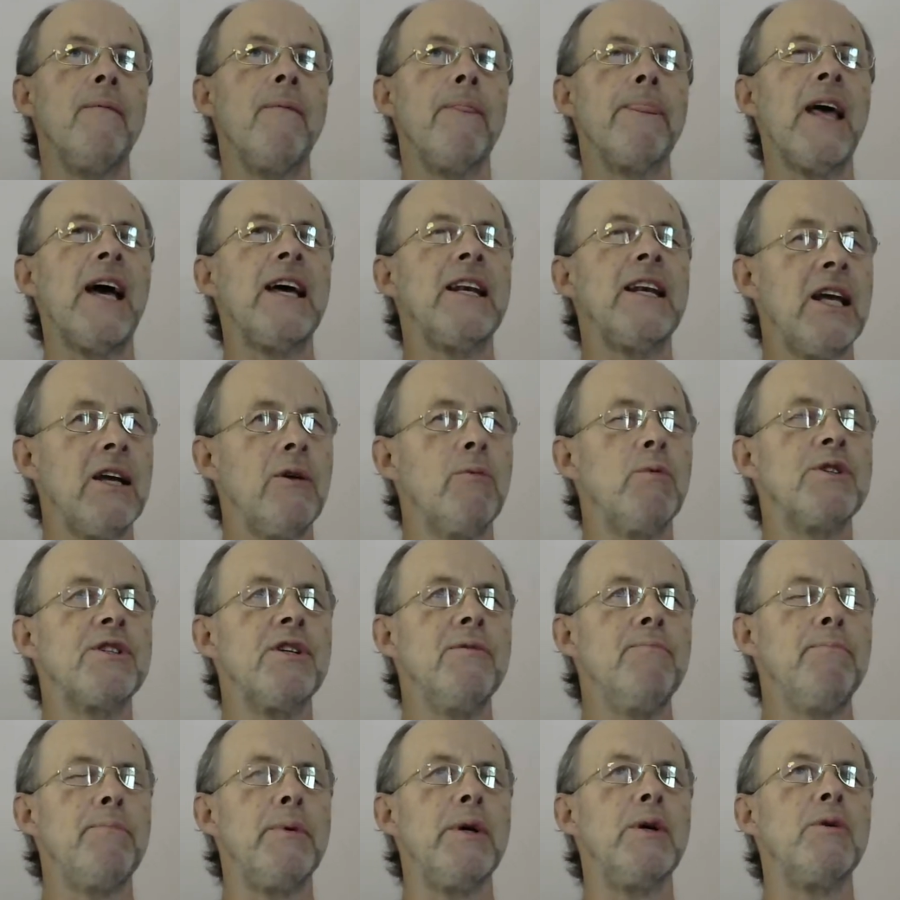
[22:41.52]
And he was
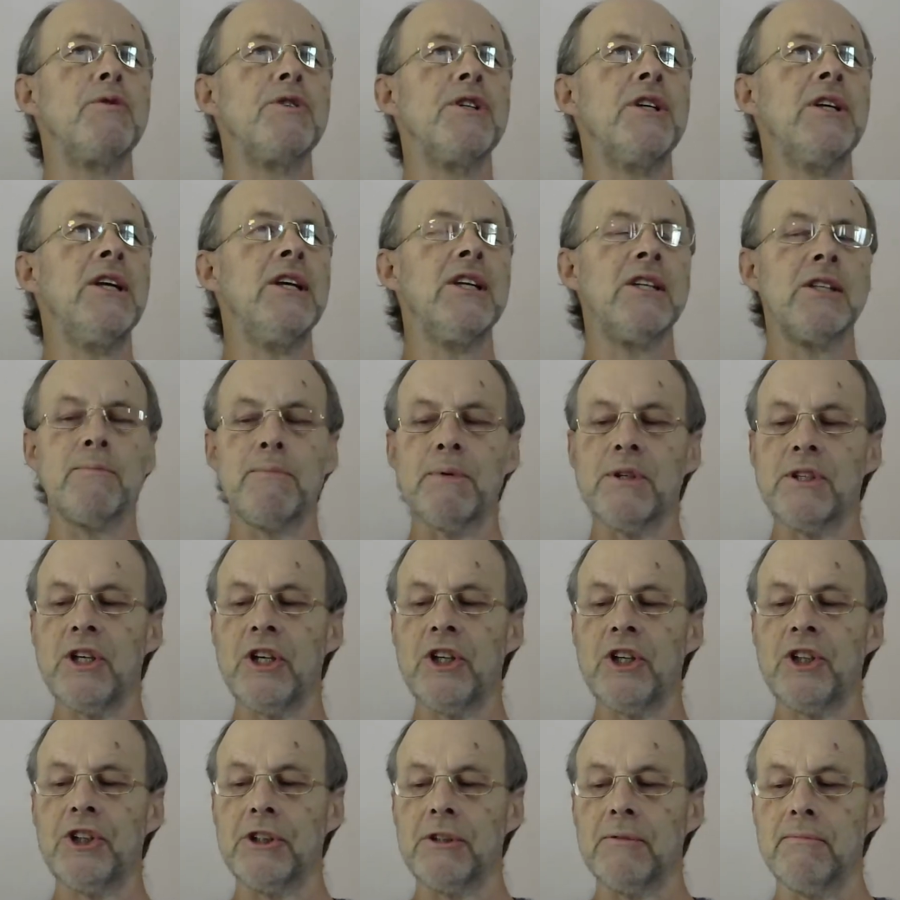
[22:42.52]
abusing his
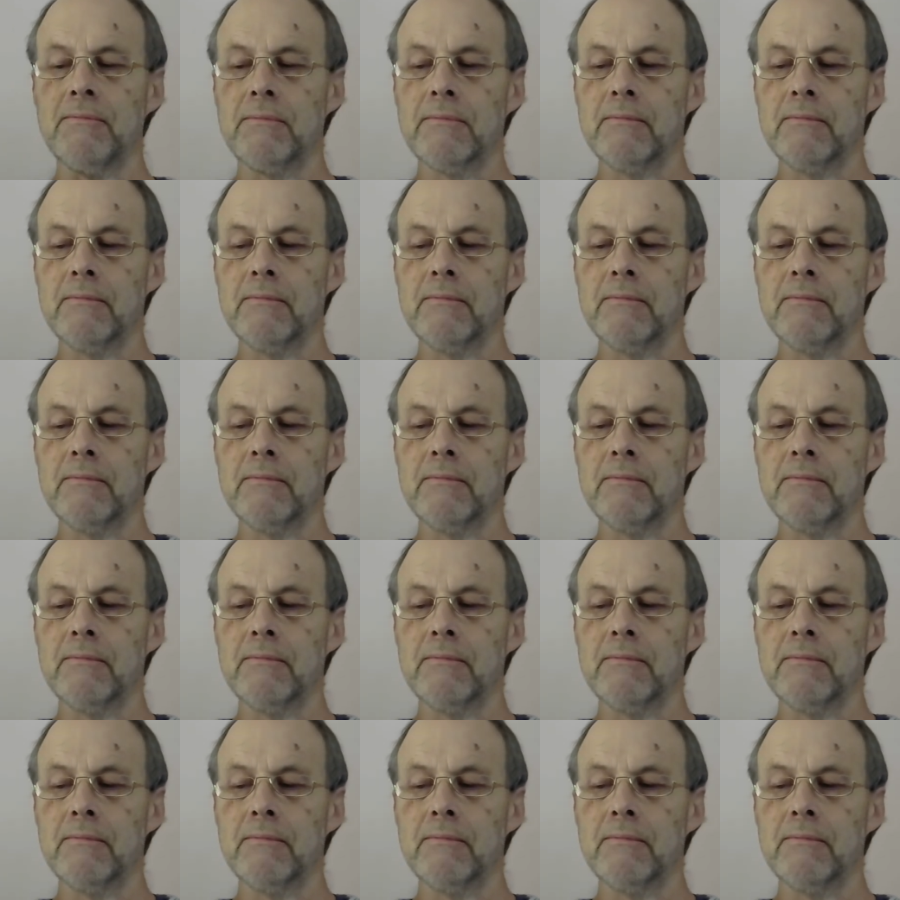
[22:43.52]
position.